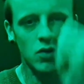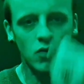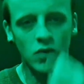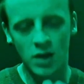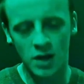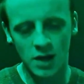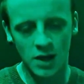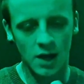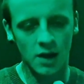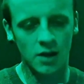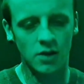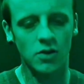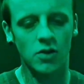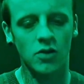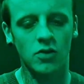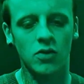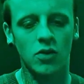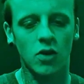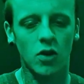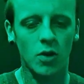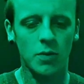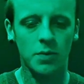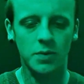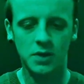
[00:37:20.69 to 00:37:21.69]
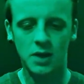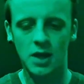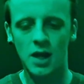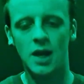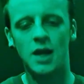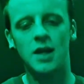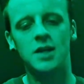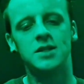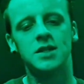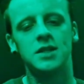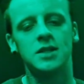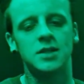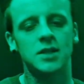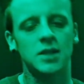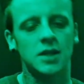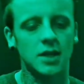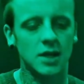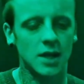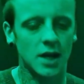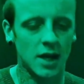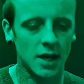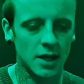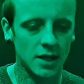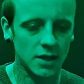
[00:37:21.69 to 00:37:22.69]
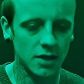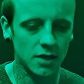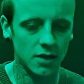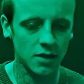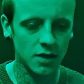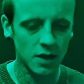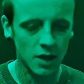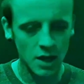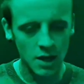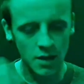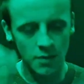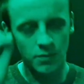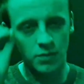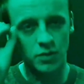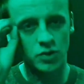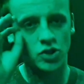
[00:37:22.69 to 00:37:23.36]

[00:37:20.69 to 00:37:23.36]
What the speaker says: green candle on top, gaze into the candle,